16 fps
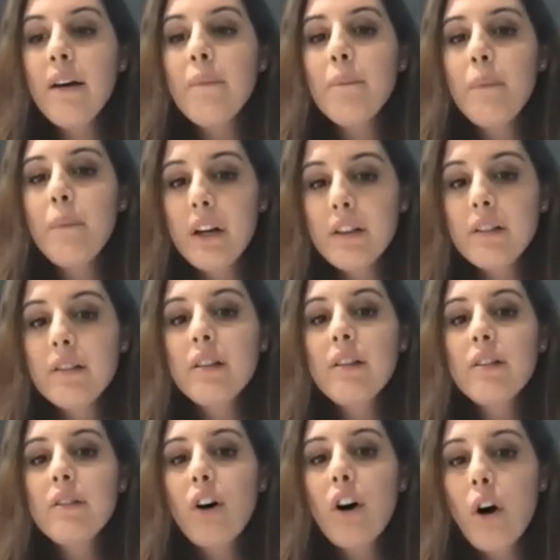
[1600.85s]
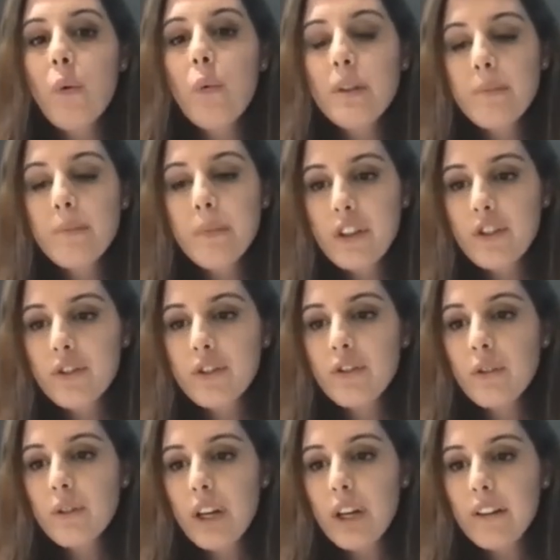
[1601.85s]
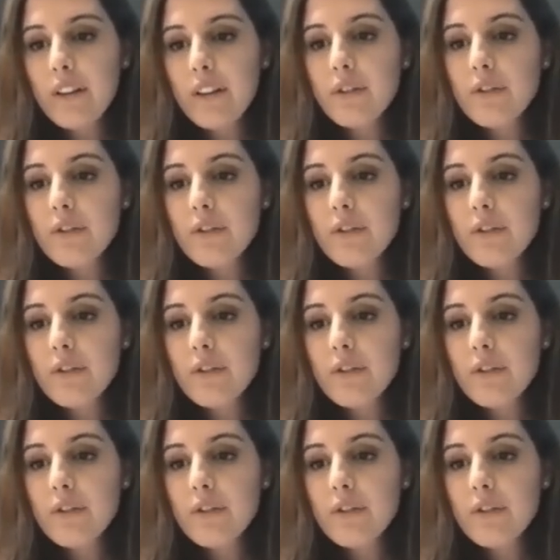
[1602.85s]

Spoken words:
But always make sure to look at your